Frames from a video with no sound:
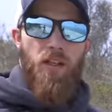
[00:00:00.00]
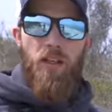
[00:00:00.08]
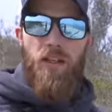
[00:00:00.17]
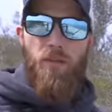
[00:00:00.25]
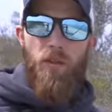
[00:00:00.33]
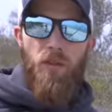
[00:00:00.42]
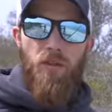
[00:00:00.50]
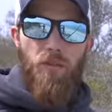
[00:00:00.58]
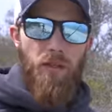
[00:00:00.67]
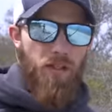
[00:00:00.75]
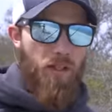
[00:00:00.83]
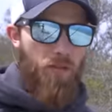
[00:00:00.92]
as opposed to
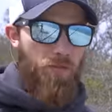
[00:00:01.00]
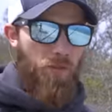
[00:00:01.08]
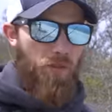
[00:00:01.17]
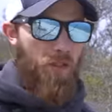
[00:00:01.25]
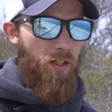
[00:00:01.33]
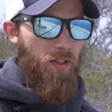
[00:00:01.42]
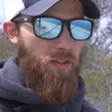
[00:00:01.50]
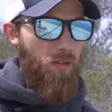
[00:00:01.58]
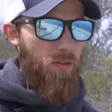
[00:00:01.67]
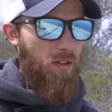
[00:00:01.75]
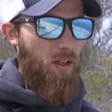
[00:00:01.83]
my 10-foot that I use.